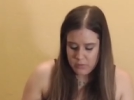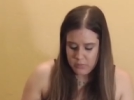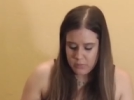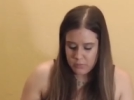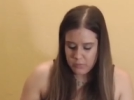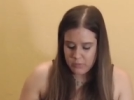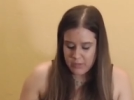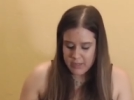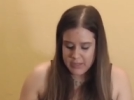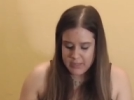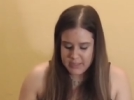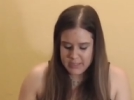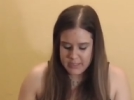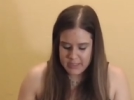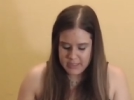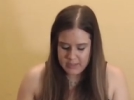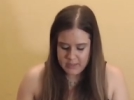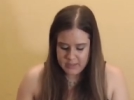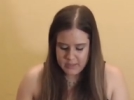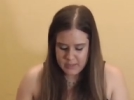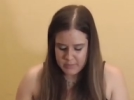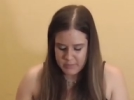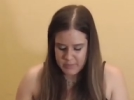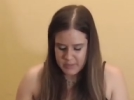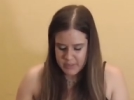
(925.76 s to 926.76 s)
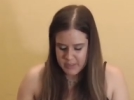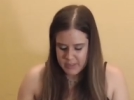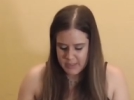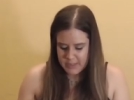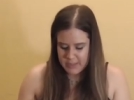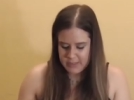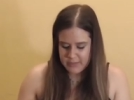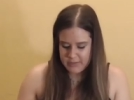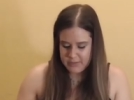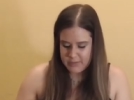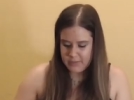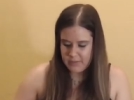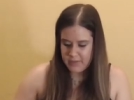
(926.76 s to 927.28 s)
what needs to be
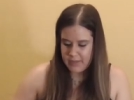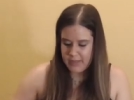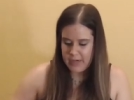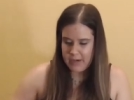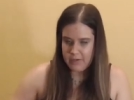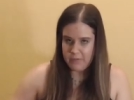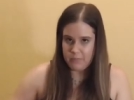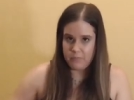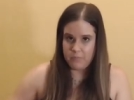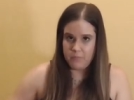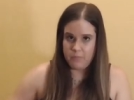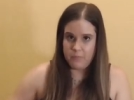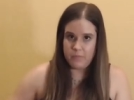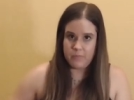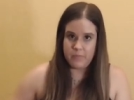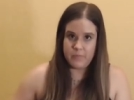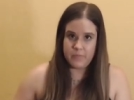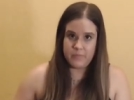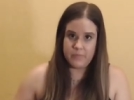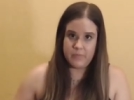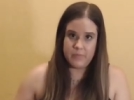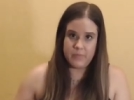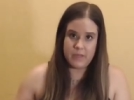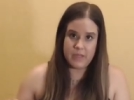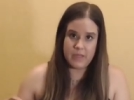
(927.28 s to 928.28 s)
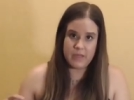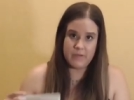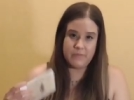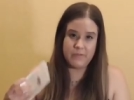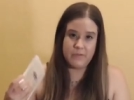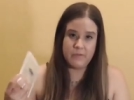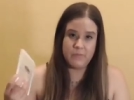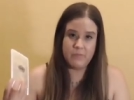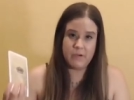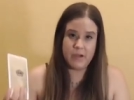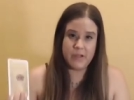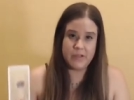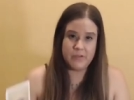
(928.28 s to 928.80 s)
done so that if
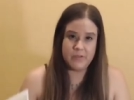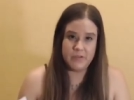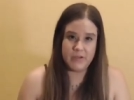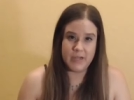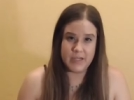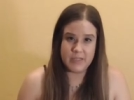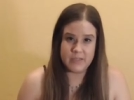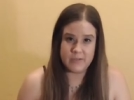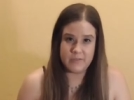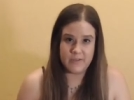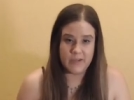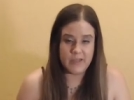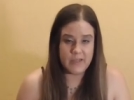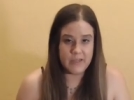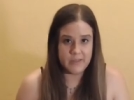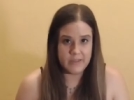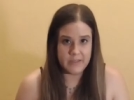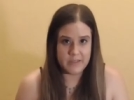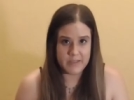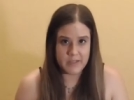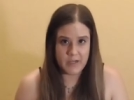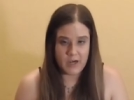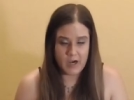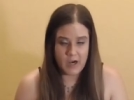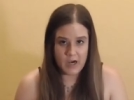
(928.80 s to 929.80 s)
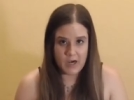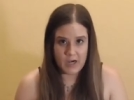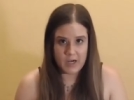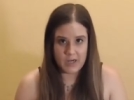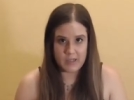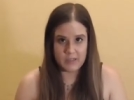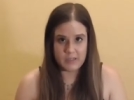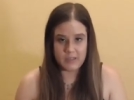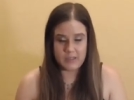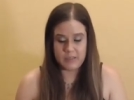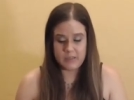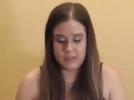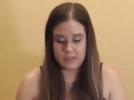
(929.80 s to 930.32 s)
and when you guys finally
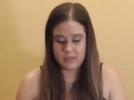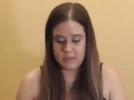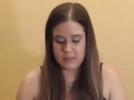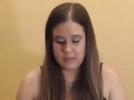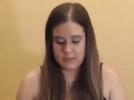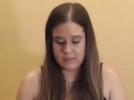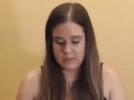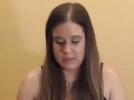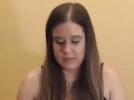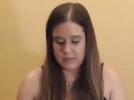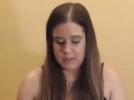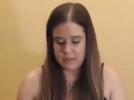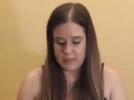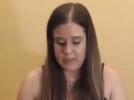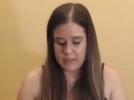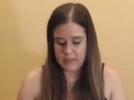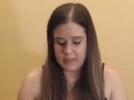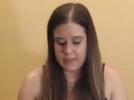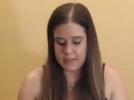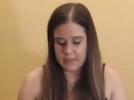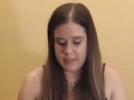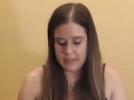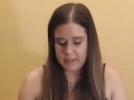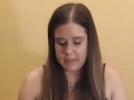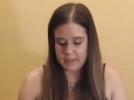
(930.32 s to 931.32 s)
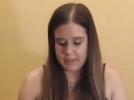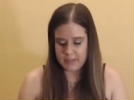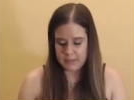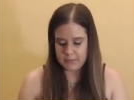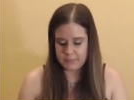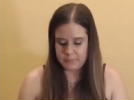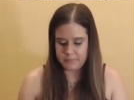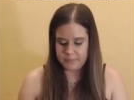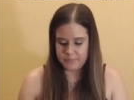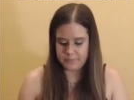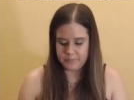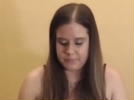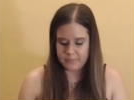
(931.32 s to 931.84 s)
talk,
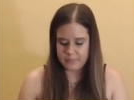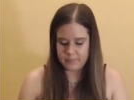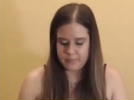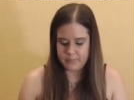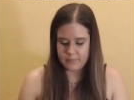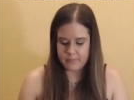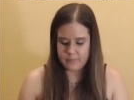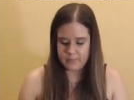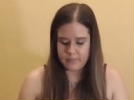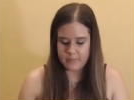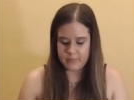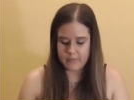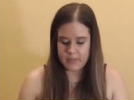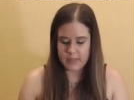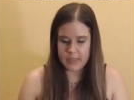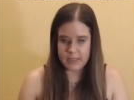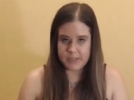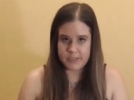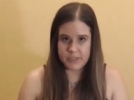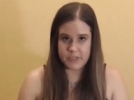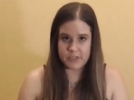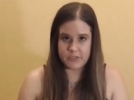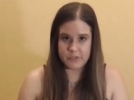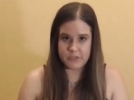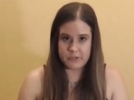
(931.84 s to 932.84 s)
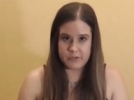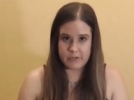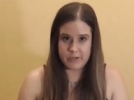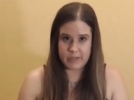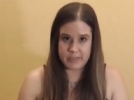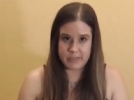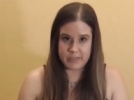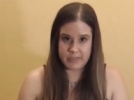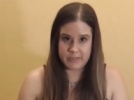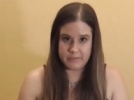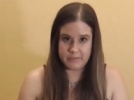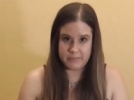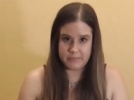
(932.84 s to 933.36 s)
it's
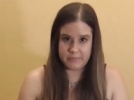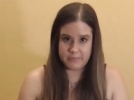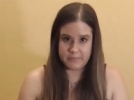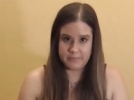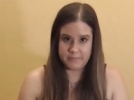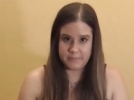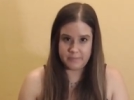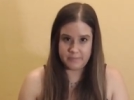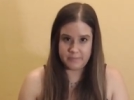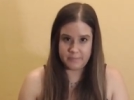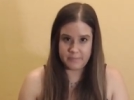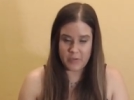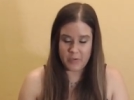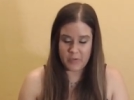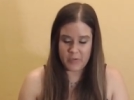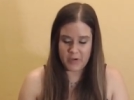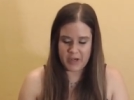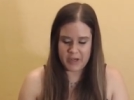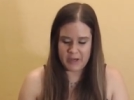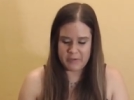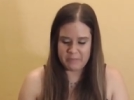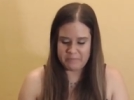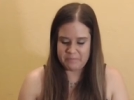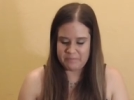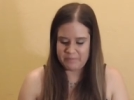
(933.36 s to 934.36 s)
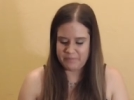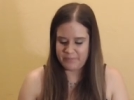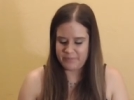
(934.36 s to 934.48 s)
constructive, okay?